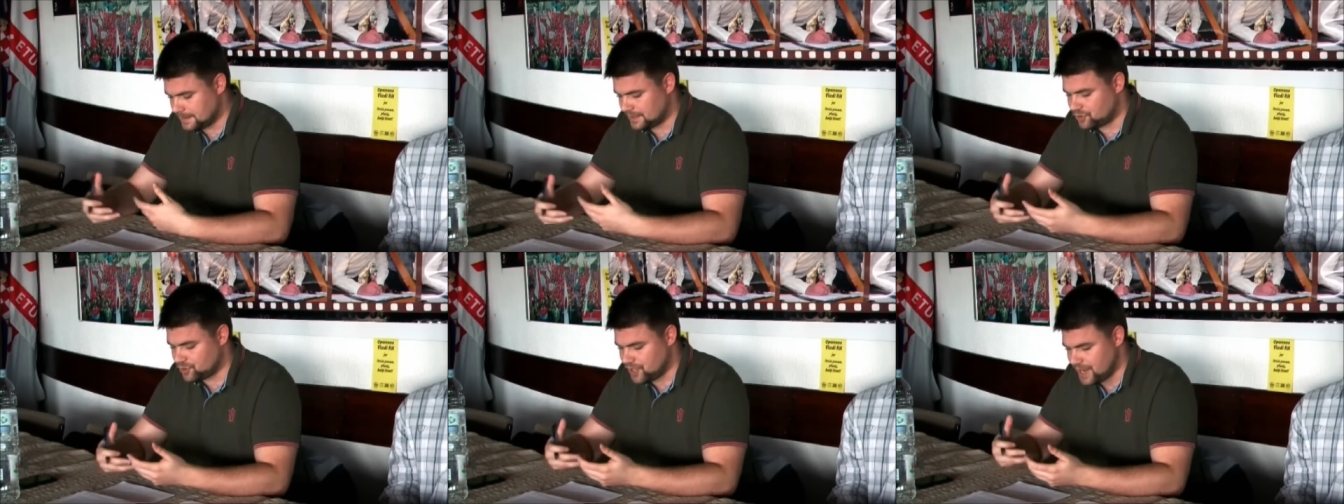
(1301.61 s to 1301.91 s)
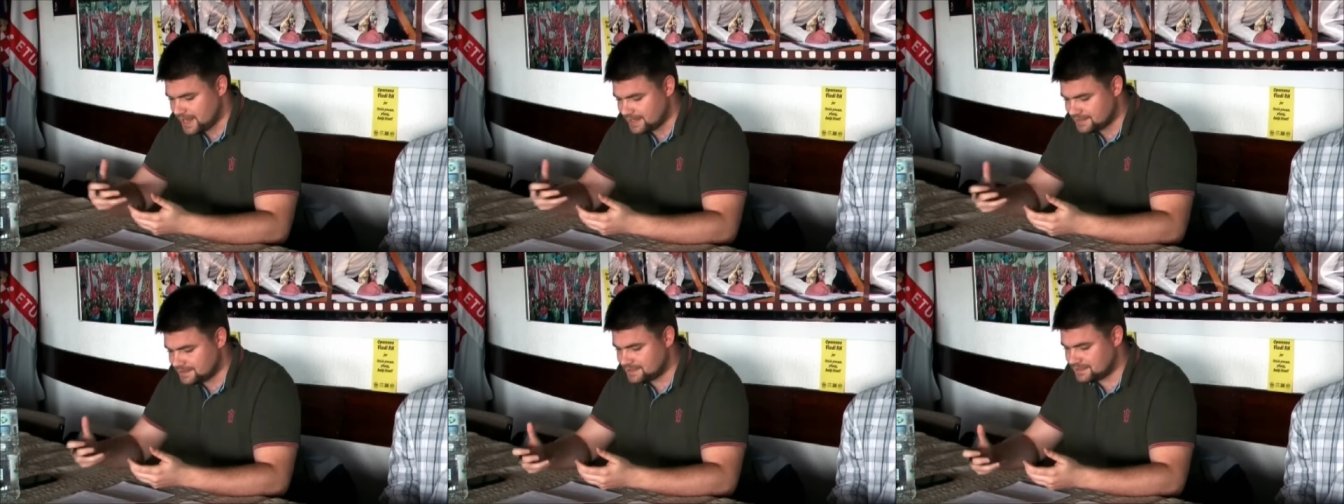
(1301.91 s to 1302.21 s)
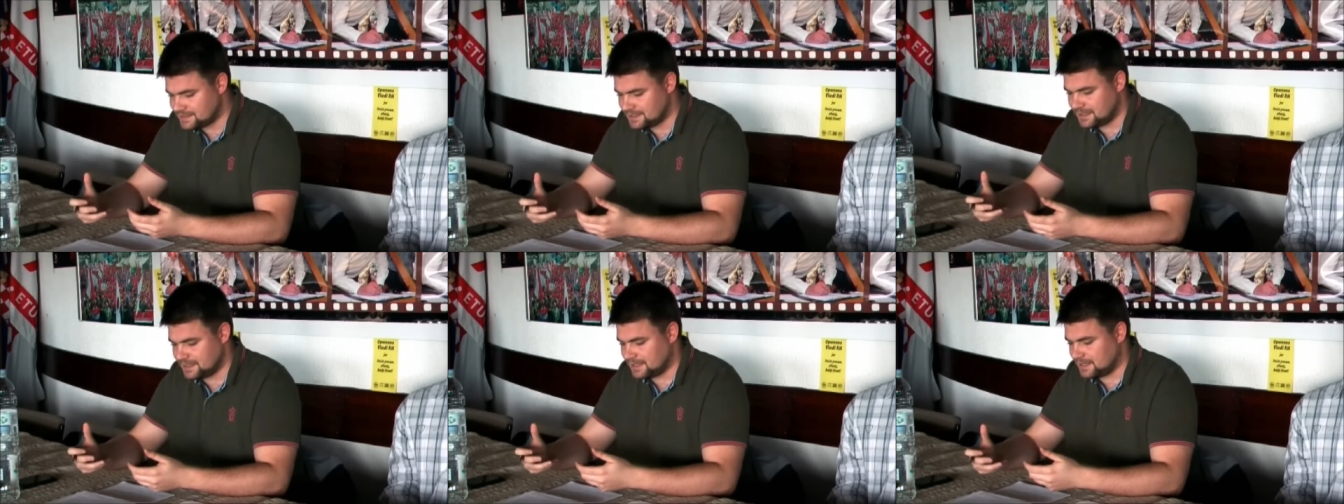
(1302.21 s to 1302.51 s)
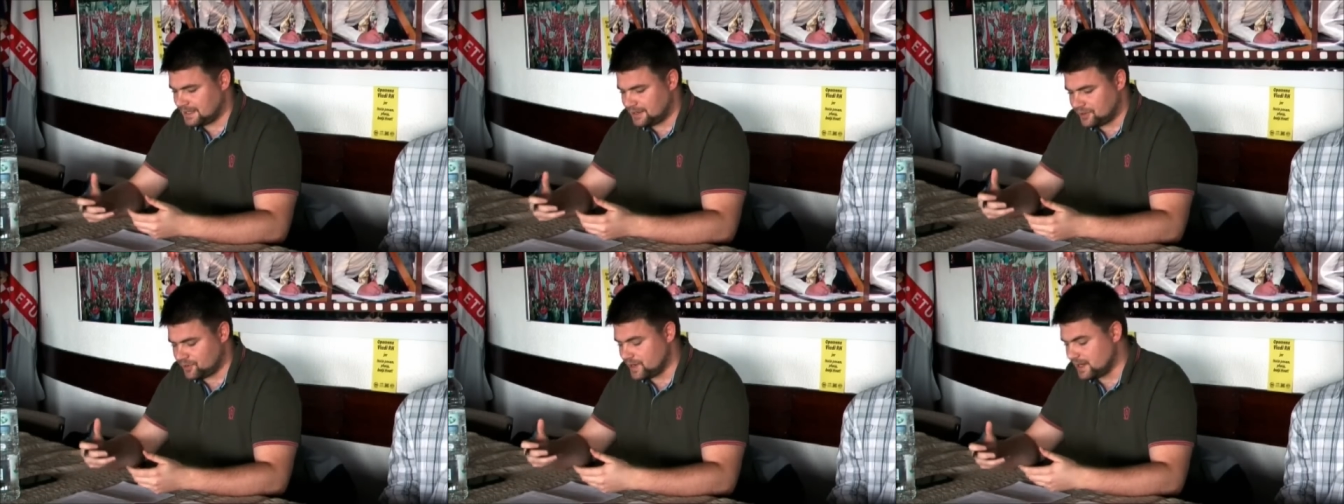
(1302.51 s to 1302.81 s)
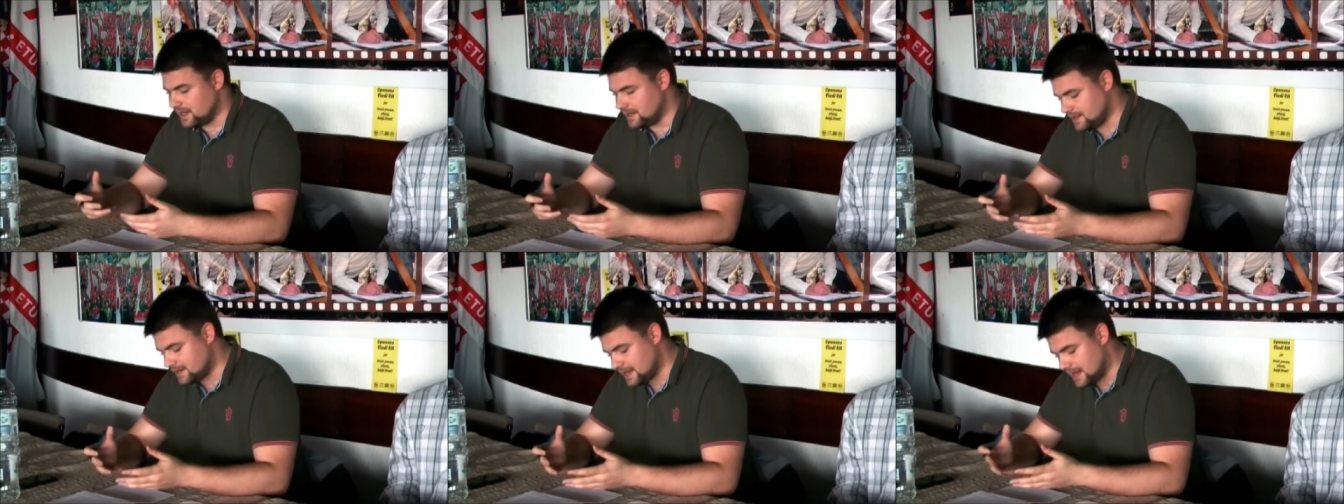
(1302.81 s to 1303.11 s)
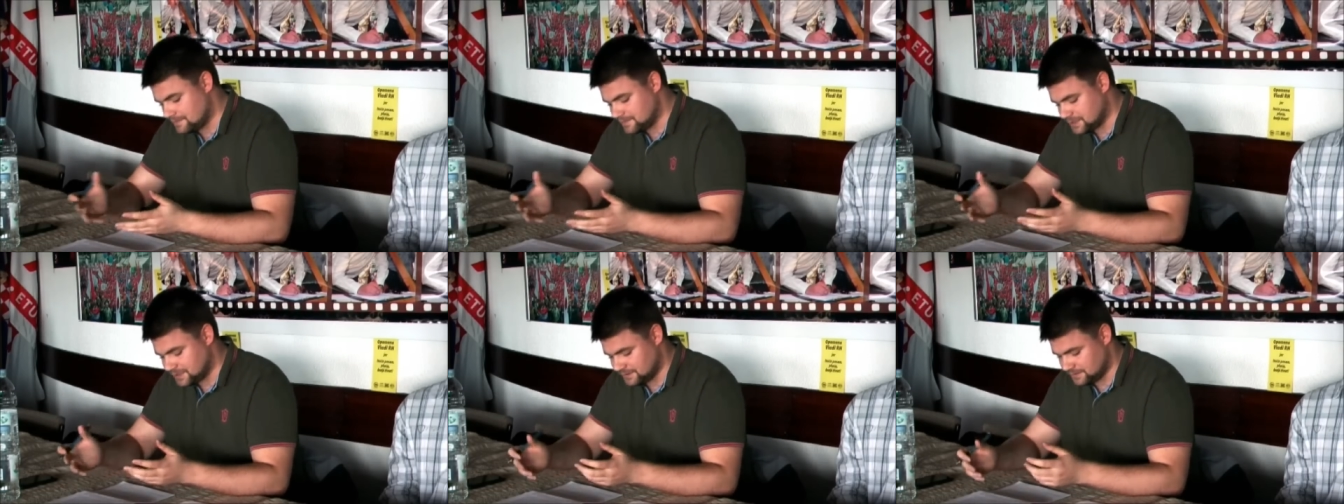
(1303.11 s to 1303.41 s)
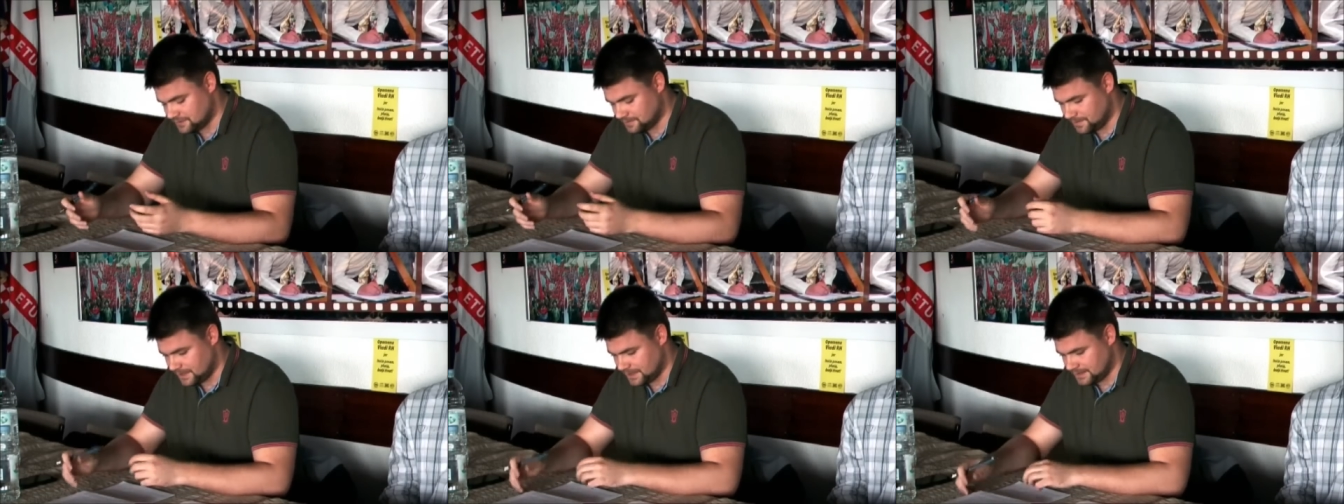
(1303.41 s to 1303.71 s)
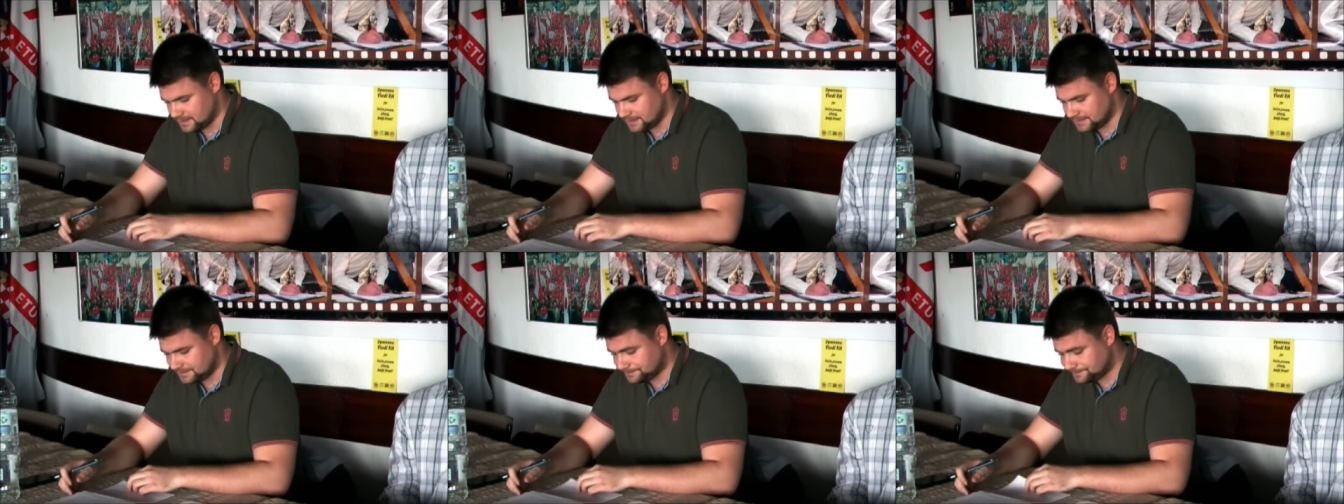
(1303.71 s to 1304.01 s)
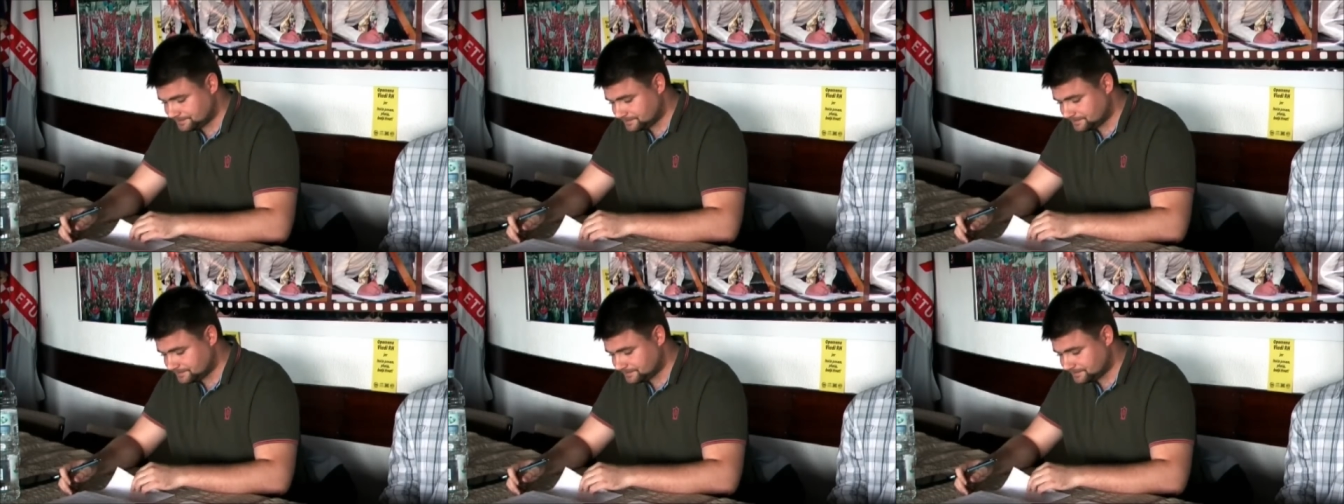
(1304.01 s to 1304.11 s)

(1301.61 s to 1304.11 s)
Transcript: creates really comes into place.